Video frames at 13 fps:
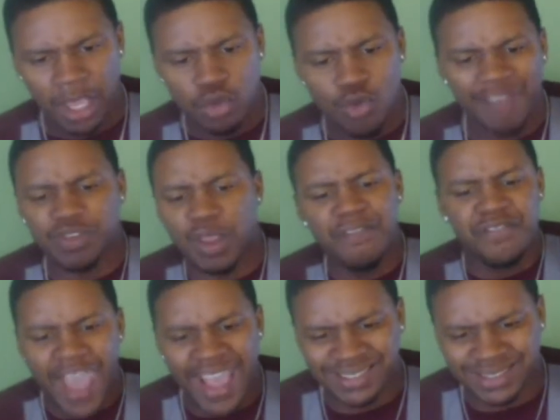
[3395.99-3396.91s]
You have to
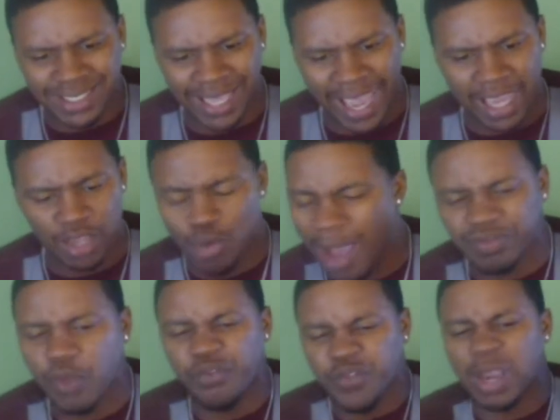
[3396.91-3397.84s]
investigate. You
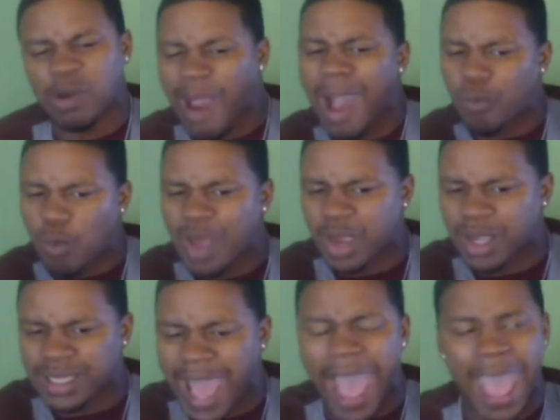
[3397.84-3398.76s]
have to figure out whether
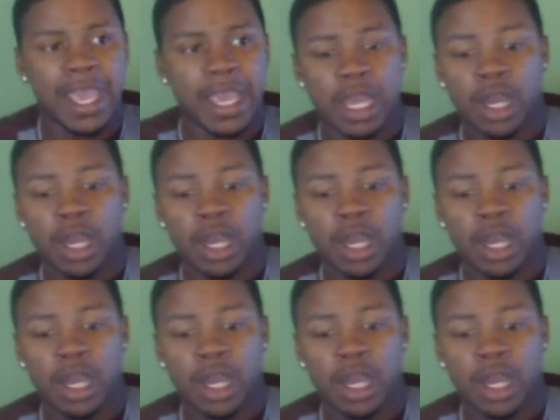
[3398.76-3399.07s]
or not,